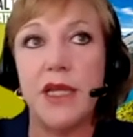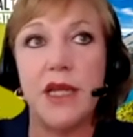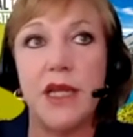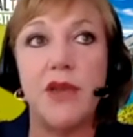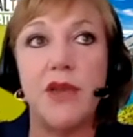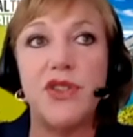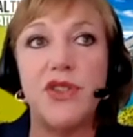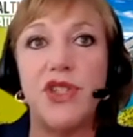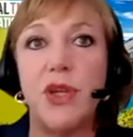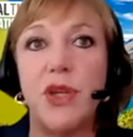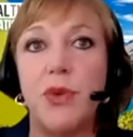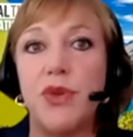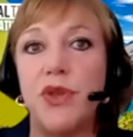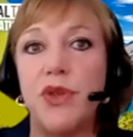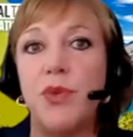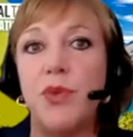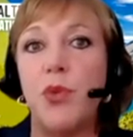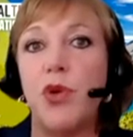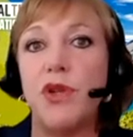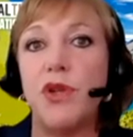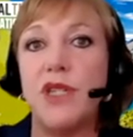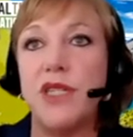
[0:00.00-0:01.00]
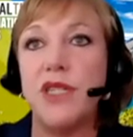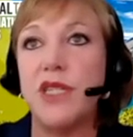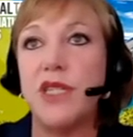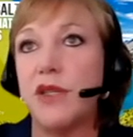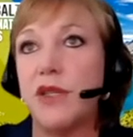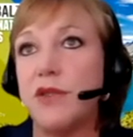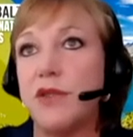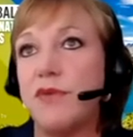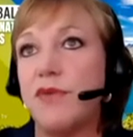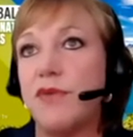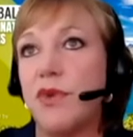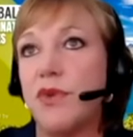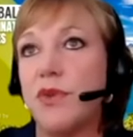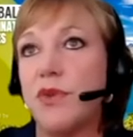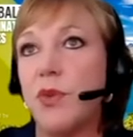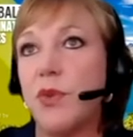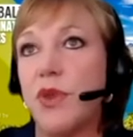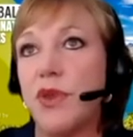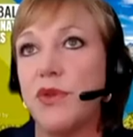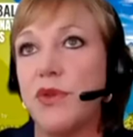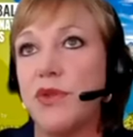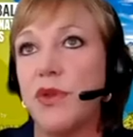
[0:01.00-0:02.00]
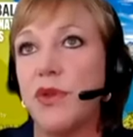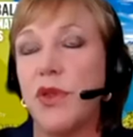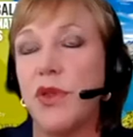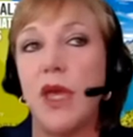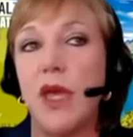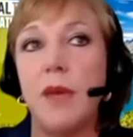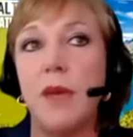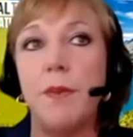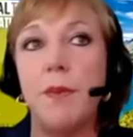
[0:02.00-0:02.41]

And I'll share with you more details and photos of what those look like.